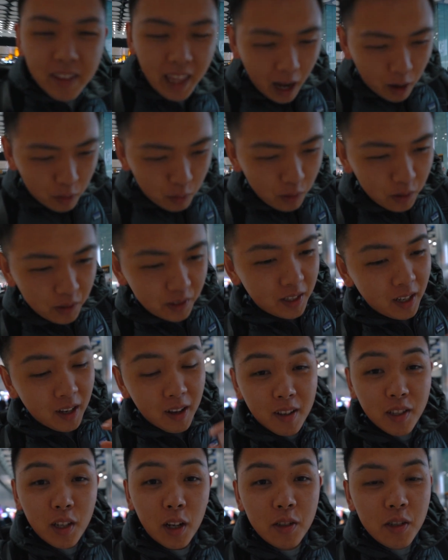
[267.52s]
that was
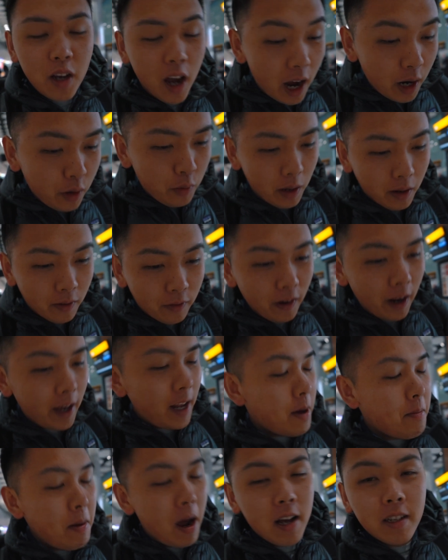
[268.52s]
such a quick
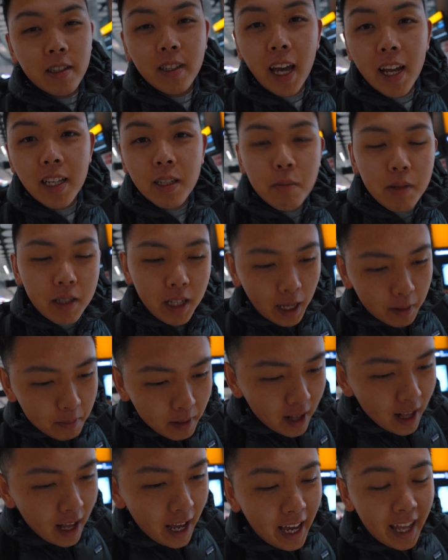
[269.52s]
flight. I managed to get some sleep.
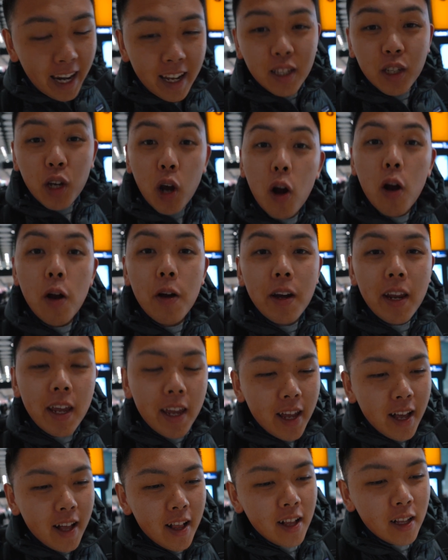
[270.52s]
It is
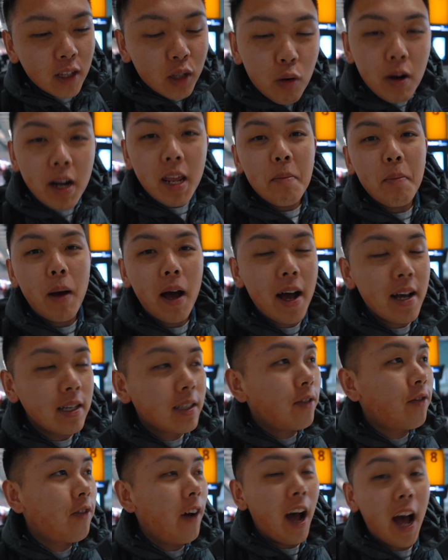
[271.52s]
currently
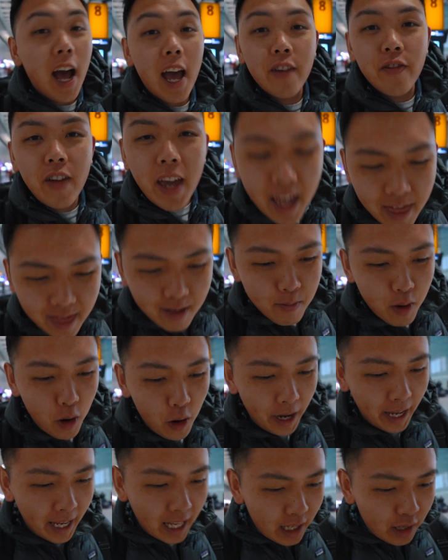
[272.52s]
5:20 in the
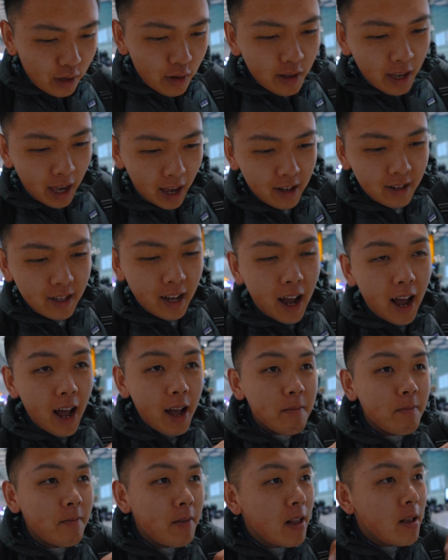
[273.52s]
morning, UK
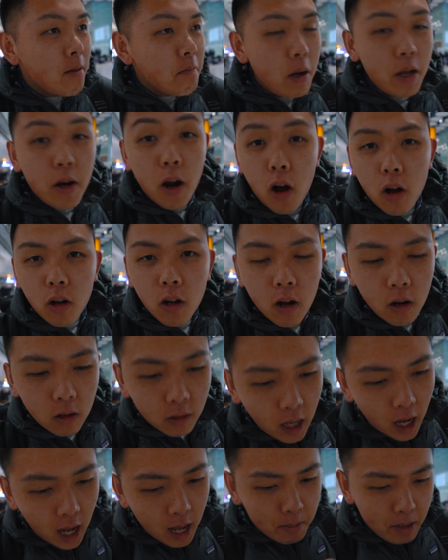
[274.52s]
time. But in Hong Kong
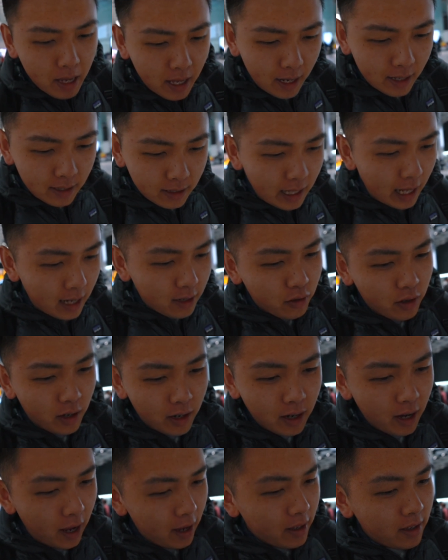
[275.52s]
time, it is
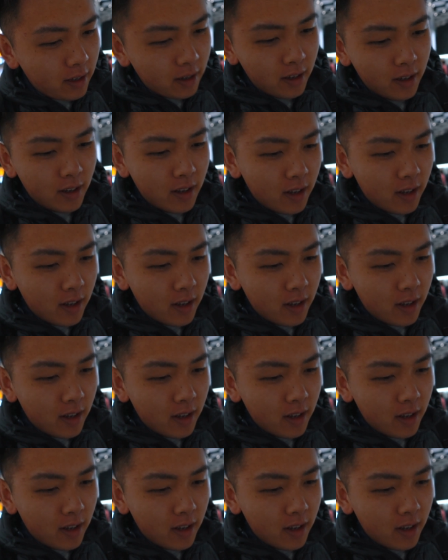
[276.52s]
literally like